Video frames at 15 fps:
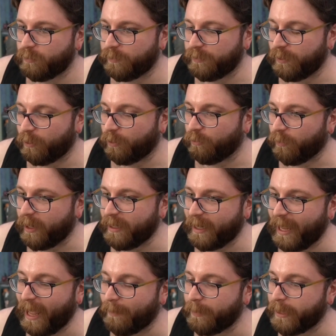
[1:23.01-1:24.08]
when the great
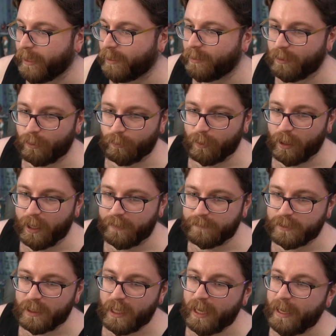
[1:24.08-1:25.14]
happening
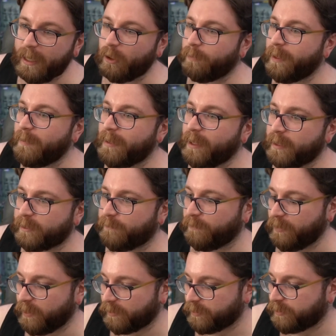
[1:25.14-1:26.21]
arrives, it'll be because of
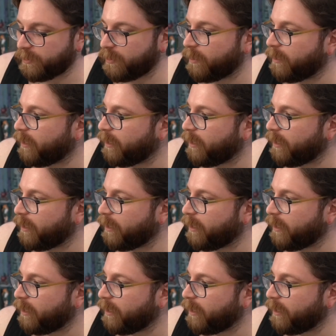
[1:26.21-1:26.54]
this.